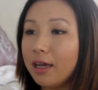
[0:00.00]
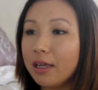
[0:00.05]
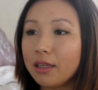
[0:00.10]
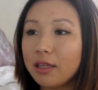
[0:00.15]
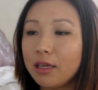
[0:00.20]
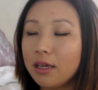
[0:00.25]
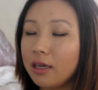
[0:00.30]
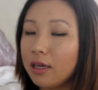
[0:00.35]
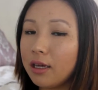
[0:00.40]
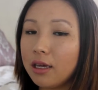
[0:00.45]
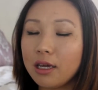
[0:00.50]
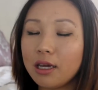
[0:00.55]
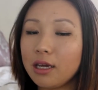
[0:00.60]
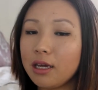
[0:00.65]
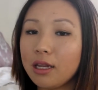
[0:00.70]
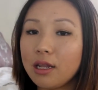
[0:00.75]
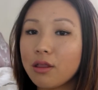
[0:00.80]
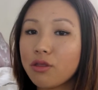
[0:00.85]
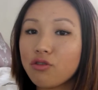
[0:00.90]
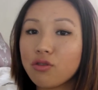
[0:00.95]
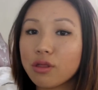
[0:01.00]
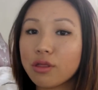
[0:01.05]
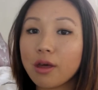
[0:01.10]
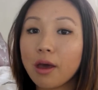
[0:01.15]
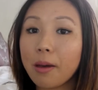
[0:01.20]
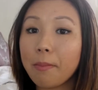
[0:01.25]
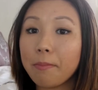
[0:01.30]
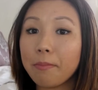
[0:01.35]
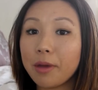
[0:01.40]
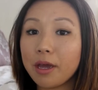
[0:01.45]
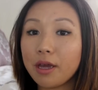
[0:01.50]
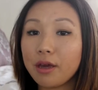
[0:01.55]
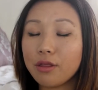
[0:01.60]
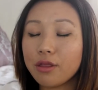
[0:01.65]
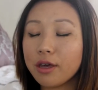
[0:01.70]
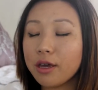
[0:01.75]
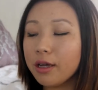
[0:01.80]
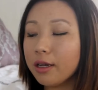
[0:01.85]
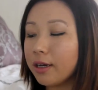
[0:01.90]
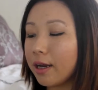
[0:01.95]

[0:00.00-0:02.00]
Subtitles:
it is just amazing.